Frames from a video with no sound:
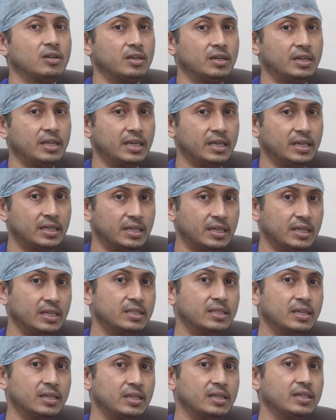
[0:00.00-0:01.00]
38
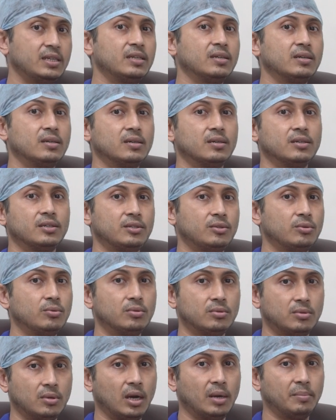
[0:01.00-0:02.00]
days, that he did a
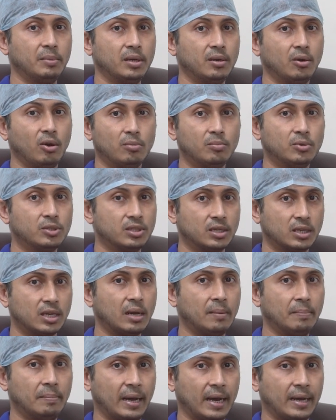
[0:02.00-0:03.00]
huge, I mean, almost a
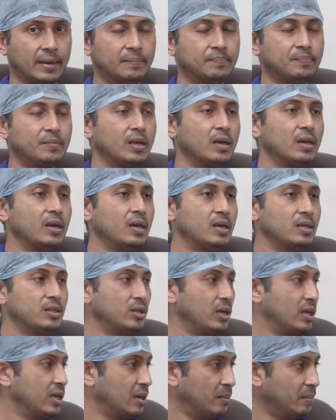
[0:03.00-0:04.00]
comeback.
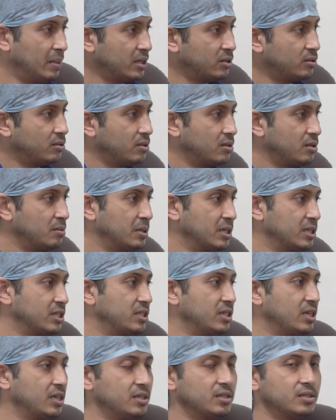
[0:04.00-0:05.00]
So I'll come back to Dr.
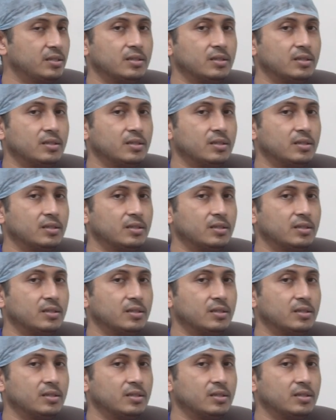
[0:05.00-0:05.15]
Bhattacharyya,